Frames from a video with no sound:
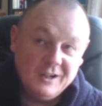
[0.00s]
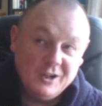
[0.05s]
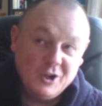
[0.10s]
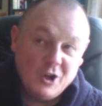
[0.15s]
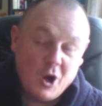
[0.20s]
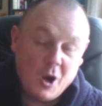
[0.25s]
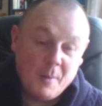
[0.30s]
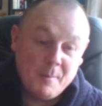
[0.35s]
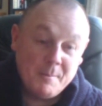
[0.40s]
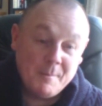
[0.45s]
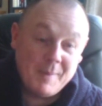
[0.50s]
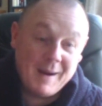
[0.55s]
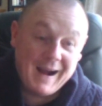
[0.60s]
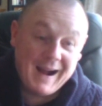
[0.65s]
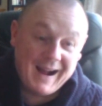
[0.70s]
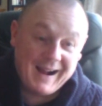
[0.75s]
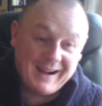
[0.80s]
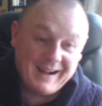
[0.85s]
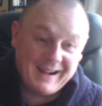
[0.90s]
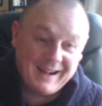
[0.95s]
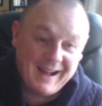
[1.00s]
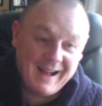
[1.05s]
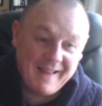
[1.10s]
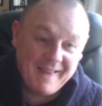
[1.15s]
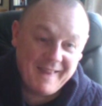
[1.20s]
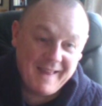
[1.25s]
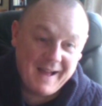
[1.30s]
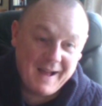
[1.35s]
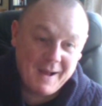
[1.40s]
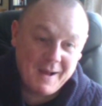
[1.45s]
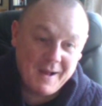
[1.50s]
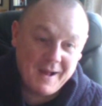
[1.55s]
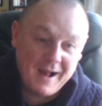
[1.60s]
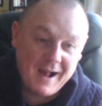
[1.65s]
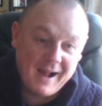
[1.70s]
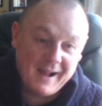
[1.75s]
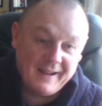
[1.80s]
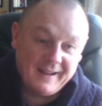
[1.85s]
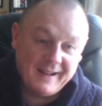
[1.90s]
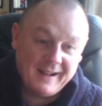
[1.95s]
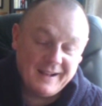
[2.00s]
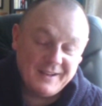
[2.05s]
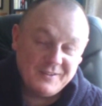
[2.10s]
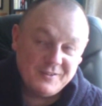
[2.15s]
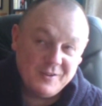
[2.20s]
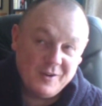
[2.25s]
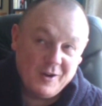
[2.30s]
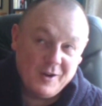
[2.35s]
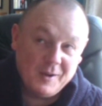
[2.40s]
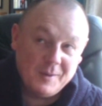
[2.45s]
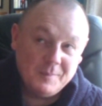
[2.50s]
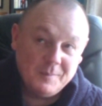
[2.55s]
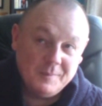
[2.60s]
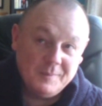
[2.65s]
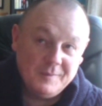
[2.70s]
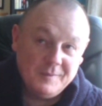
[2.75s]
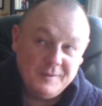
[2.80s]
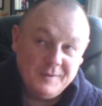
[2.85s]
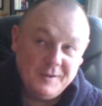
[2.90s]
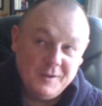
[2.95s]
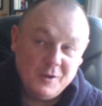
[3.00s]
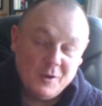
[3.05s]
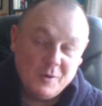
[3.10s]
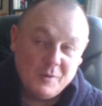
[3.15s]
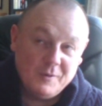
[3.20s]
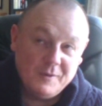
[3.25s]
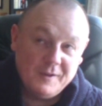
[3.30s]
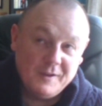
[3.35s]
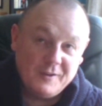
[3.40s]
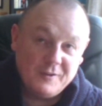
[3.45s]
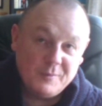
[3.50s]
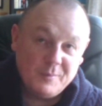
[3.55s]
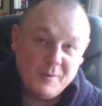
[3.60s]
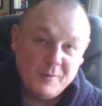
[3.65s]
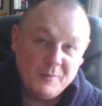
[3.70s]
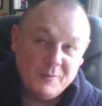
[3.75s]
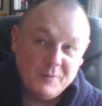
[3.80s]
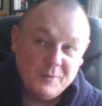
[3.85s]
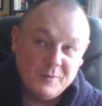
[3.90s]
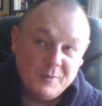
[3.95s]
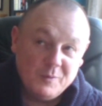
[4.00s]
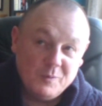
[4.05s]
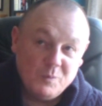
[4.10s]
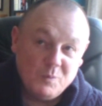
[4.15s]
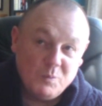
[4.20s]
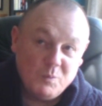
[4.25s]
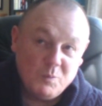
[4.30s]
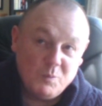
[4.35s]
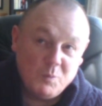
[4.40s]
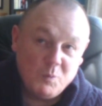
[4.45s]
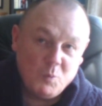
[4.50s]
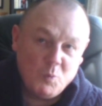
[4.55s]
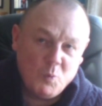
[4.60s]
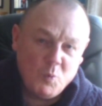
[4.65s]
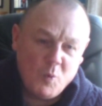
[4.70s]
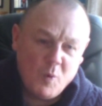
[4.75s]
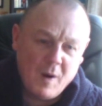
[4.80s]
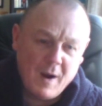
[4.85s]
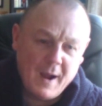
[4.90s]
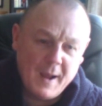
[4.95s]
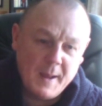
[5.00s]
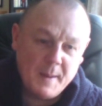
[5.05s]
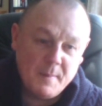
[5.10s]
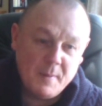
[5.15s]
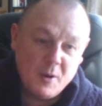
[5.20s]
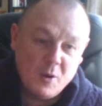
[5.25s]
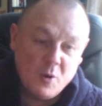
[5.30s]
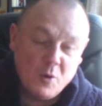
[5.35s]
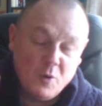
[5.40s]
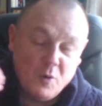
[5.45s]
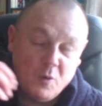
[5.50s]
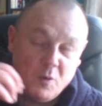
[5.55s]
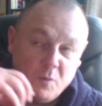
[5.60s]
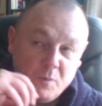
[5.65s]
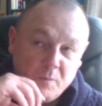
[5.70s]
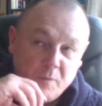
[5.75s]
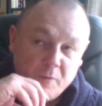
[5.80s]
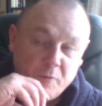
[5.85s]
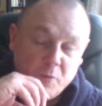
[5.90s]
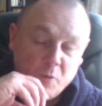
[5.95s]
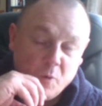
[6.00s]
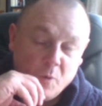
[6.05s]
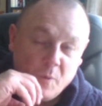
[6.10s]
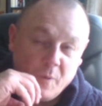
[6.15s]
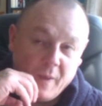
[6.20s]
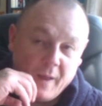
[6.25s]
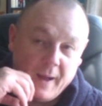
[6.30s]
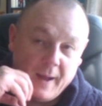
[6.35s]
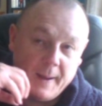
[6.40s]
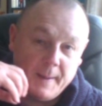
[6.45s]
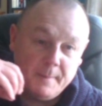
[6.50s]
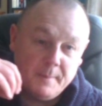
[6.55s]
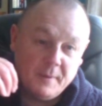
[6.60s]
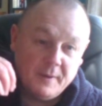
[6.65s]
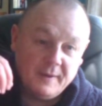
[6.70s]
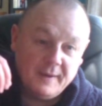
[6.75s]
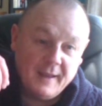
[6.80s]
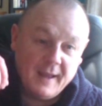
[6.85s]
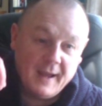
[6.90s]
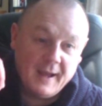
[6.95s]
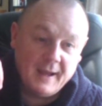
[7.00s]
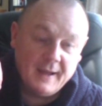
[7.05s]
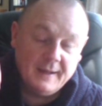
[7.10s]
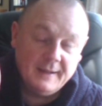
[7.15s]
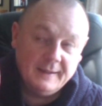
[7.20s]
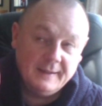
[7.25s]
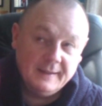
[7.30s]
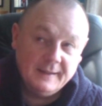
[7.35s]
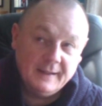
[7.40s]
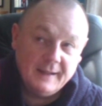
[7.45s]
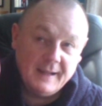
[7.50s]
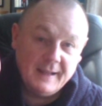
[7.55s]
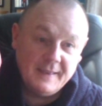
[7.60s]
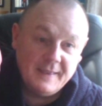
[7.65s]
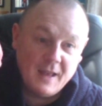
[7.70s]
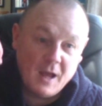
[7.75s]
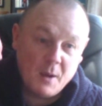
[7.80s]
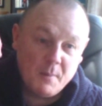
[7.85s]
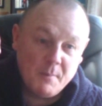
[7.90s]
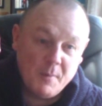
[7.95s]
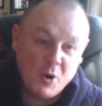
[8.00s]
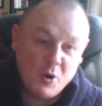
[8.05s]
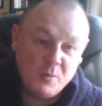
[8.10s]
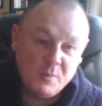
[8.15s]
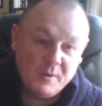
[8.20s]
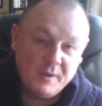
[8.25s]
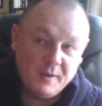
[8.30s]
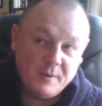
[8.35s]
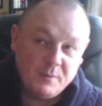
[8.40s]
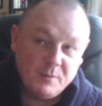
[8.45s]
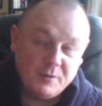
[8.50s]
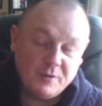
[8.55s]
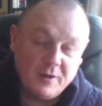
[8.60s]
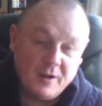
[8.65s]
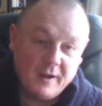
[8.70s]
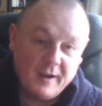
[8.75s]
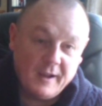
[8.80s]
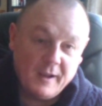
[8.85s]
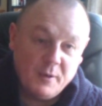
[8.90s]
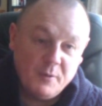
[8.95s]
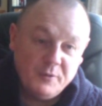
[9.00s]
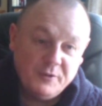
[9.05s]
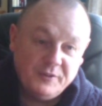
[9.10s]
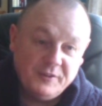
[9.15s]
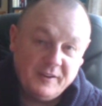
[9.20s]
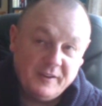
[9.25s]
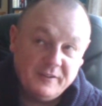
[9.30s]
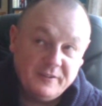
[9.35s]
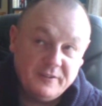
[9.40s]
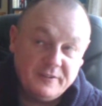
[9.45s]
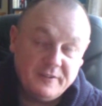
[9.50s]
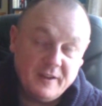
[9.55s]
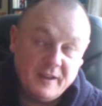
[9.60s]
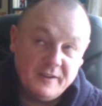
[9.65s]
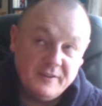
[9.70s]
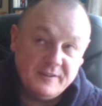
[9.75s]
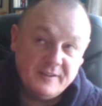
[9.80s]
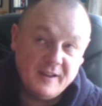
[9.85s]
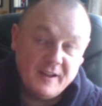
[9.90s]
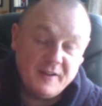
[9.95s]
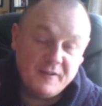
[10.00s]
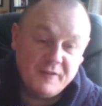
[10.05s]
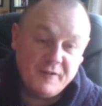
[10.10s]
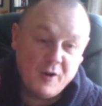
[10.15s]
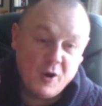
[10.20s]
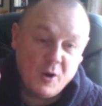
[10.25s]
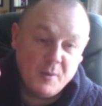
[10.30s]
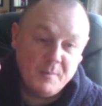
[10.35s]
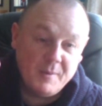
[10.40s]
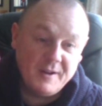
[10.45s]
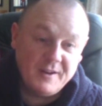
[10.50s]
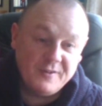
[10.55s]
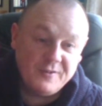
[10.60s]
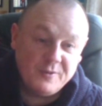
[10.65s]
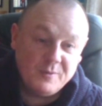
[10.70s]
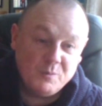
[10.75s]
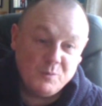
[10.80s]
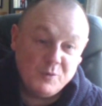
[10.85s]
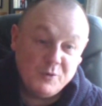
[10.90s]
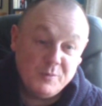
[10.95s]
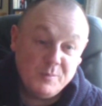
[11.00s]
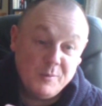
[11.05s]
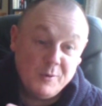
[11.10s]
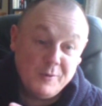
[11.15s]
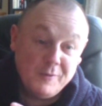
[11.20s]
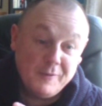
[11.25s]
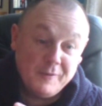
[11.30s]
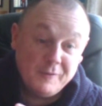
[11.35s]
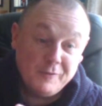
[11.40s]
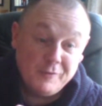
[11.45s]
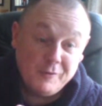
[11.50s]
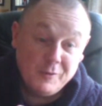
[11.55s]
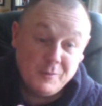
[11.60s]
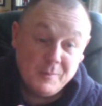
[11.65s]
come back at that time, you know, the experience of way beyond before that, but yet in that moment it was like it was as if her medicine was moving through